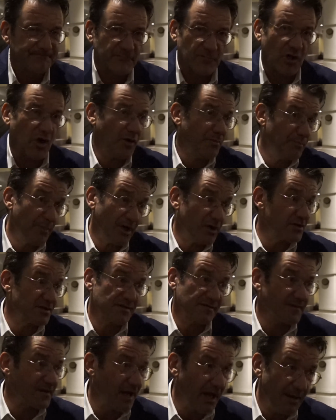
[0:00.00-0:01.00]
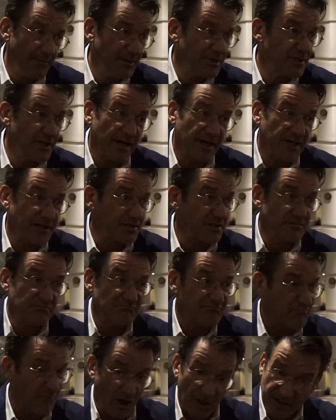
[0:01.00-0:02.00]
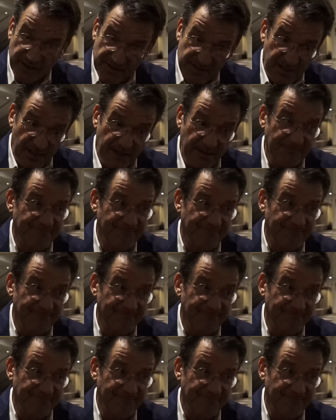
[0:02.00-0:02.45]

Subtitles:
Not because of climate change. Honestly,